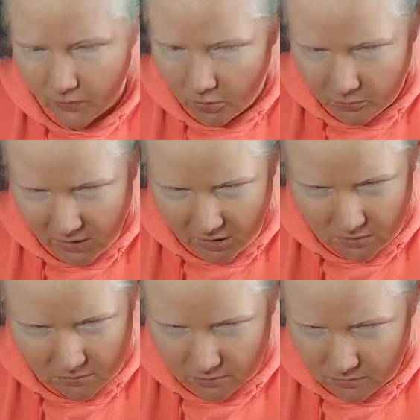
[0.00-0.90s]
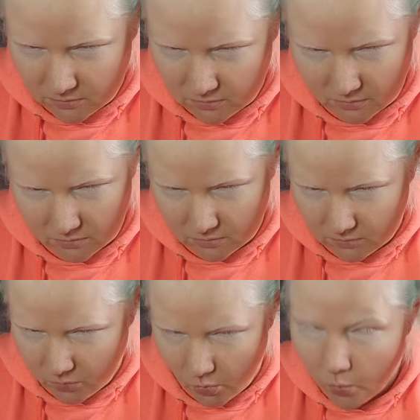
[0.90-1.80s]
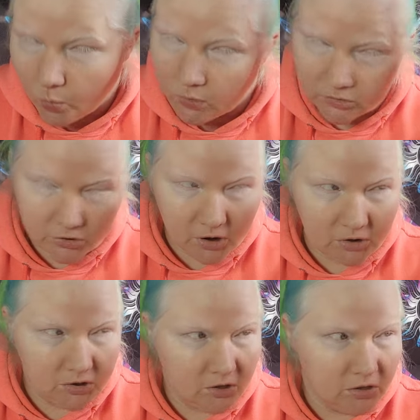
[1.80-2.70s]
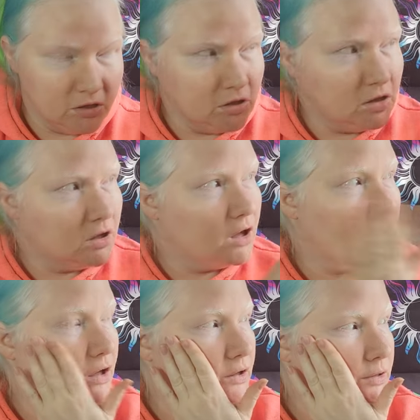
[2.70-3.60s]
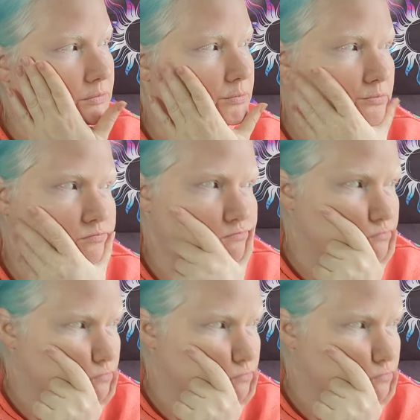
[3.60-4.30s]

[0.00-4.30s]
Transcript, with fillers: oh man. Words are hard, y'all. Um,